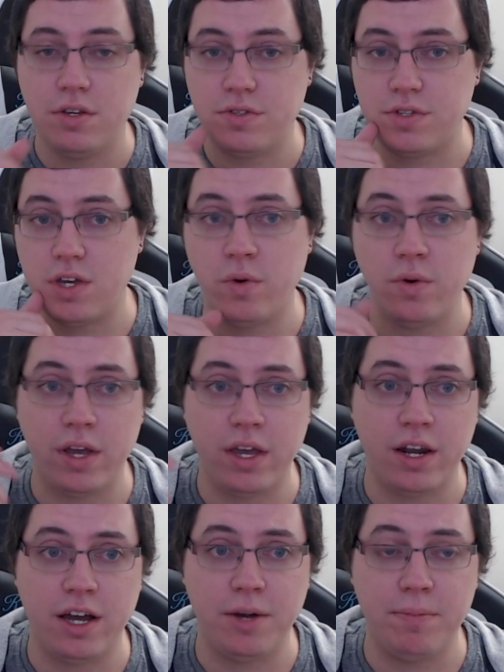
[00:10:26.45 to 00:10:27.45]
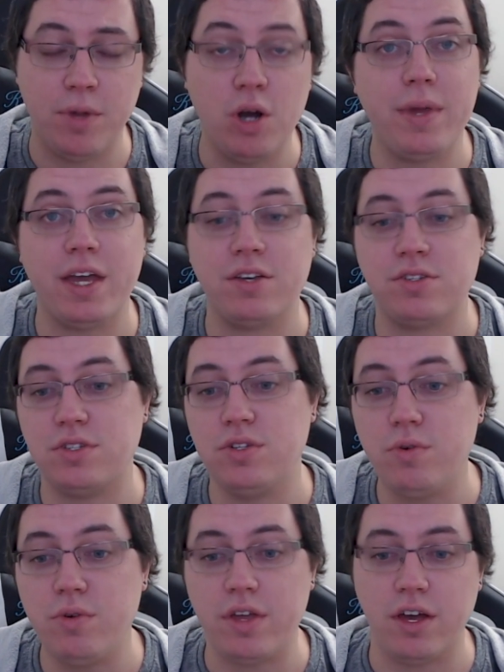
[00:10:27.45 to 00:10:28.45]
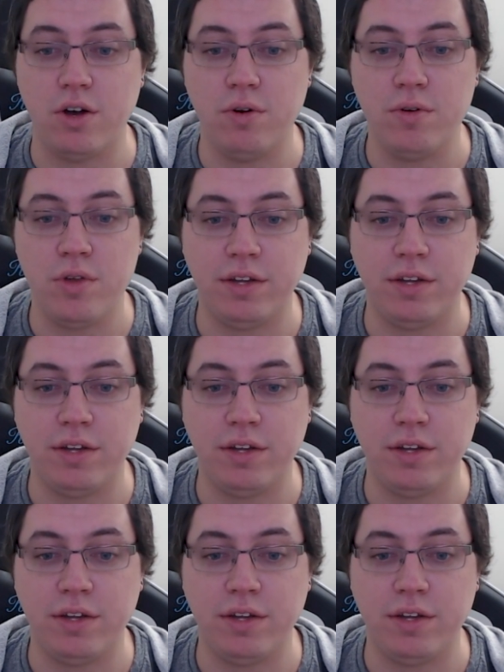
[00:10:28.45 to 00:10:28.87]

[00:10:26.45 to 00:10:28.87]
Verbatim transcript: So in OBS Studio,